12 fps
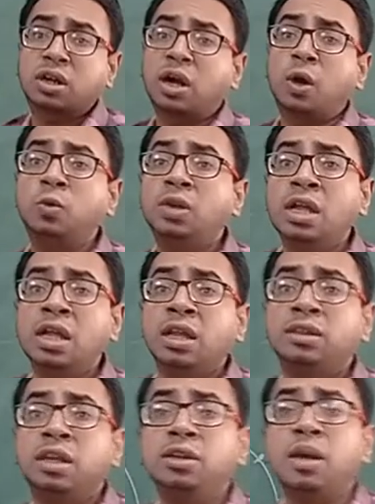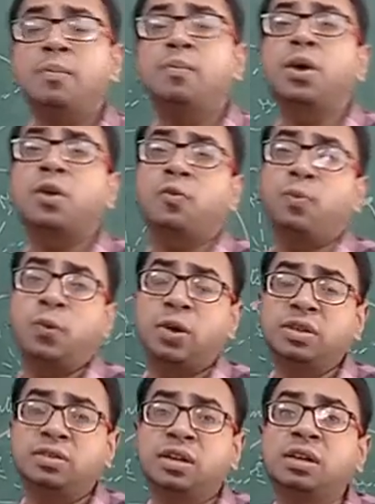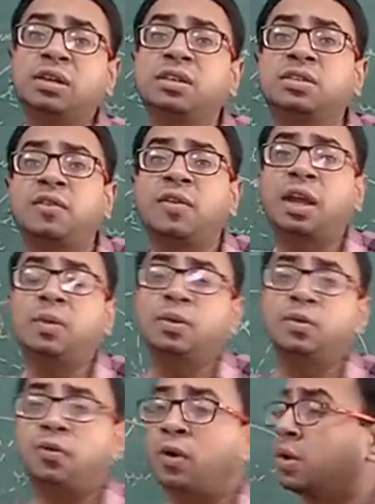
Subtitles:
count the number of points it is available for.